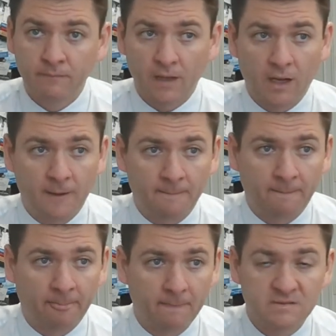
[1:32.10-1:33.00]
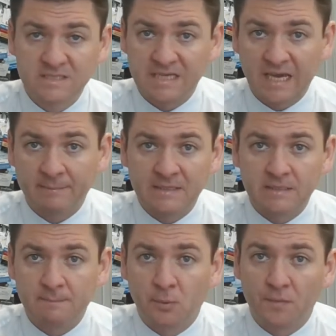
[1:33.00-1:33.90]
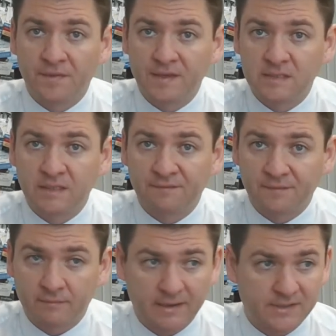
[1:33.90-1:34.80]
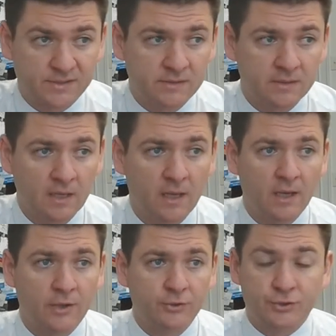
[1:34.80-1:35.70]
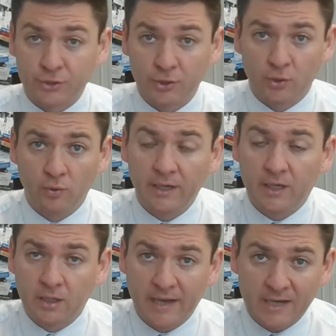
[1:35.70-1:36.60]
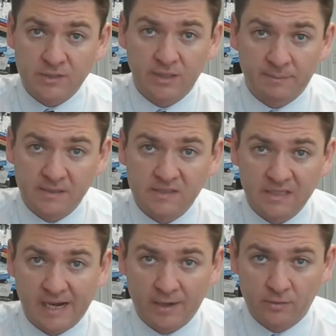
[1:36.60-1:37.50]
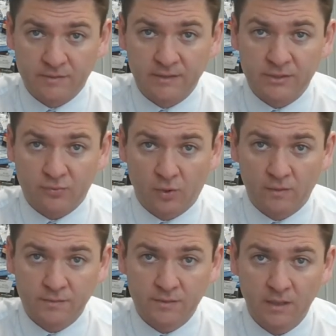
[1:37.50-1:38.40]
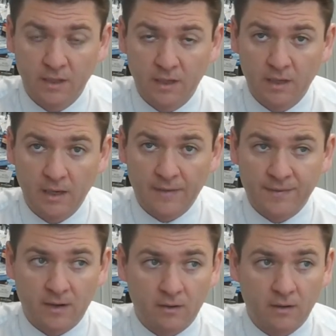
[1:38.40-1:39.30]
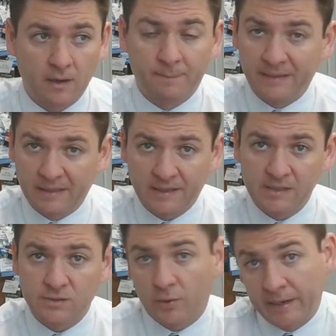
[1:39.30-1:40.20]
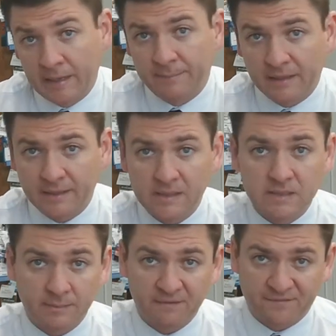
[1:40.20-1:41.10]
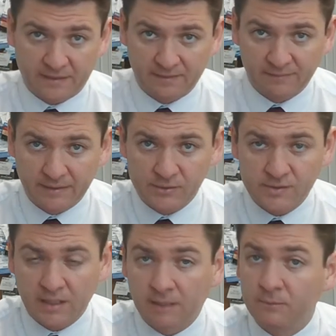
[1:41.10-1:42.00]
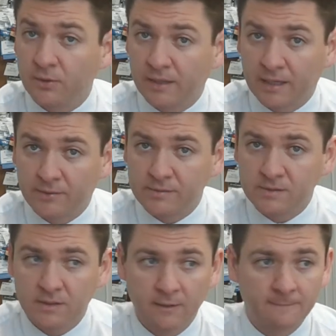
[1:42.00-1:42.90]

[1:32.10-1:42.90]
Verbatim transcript: um, segment and pull things in different directions. Two, it could actually be CIOs in these roles and their abilities or inabilities to be effective leaders and communicators